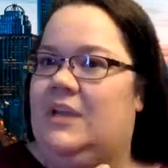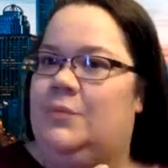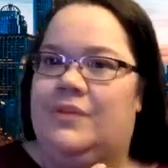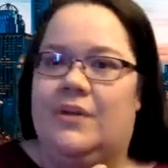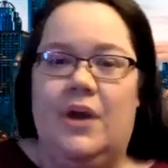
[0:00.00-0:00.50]

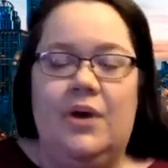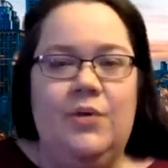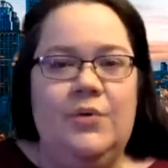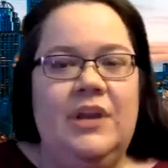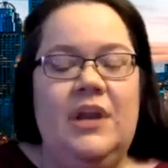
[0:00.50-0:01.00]
with a
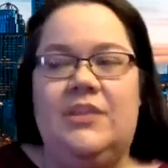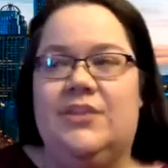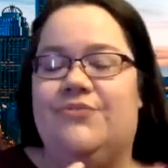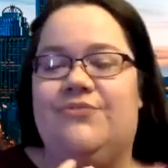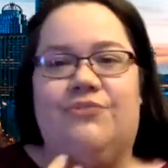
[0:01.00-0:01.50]
code,
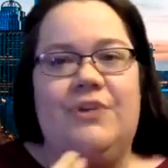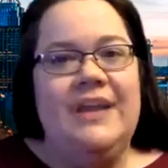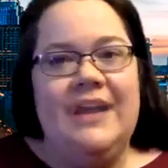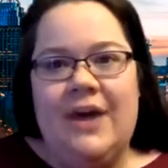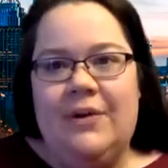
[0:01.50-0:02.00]
they're
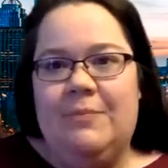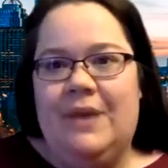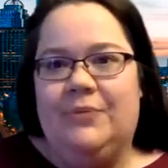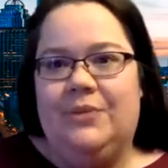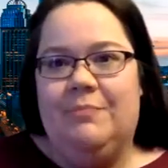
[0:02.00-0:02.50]
freaking out
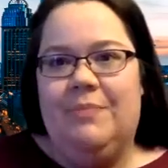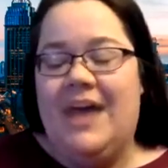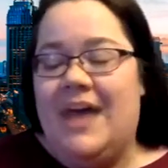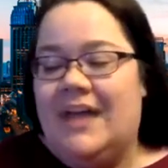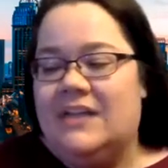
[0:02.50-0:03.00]
about their
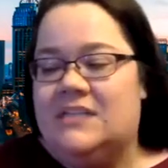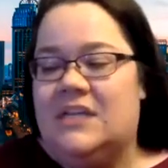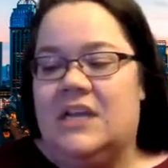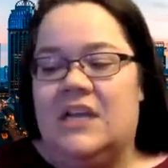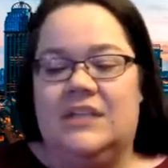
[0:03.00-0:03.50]
pet,
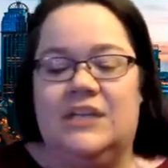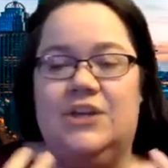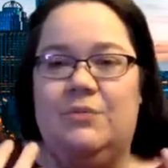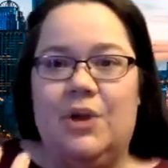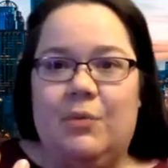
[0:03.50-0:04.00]
they
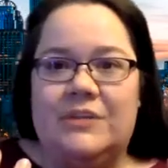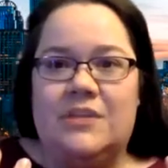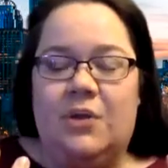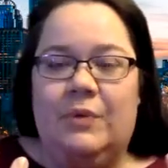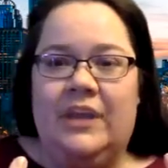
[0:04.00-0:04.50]
don't know what's
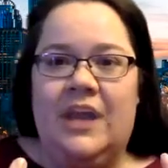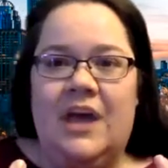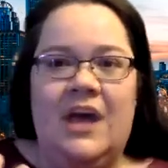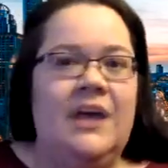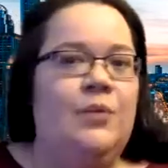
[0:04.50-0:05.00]
going
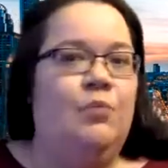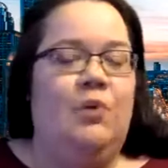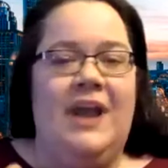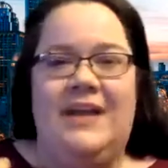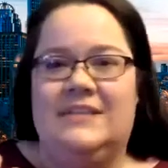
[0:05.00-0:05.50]
on.
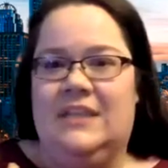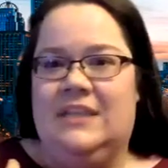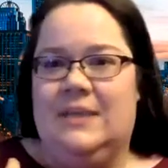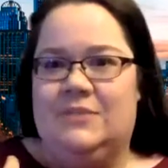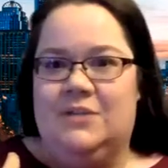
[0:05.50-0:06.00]
We're asking
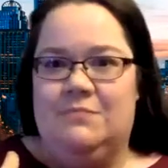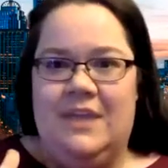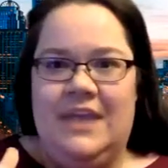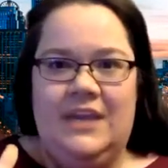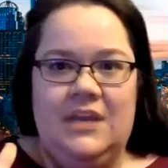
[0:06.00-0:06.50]
them to
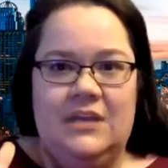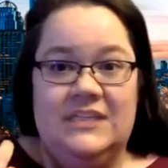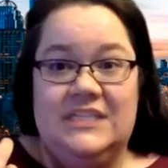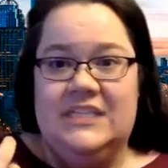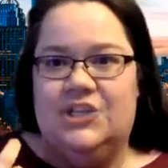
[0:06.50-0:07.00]
make
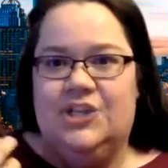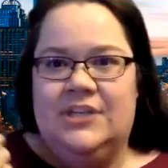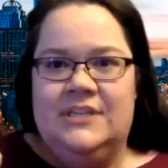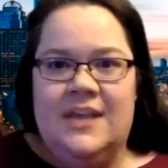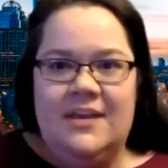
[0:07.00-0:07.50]

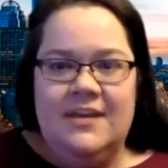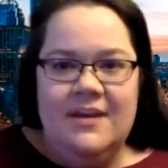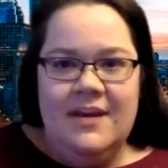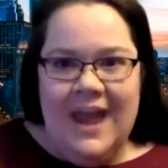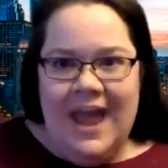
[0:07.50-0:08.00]
decisions
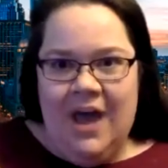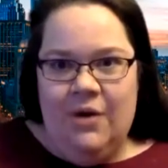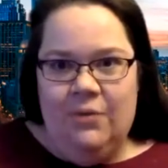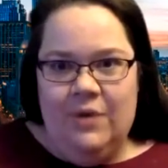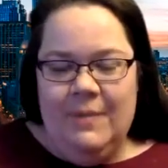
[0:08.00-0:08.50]

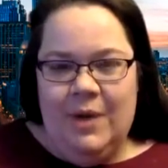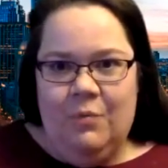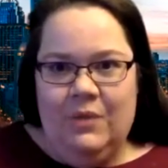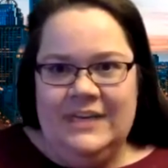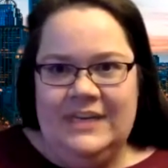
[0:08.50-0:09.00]
now about
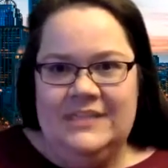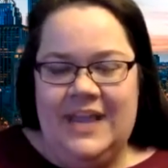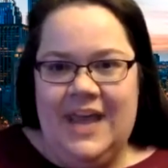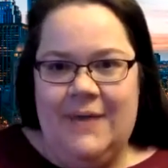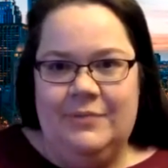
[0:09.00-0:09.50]
what needs to
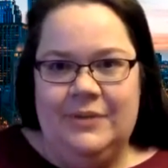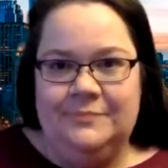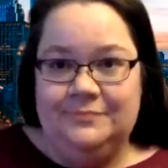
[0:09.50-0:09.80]
happen.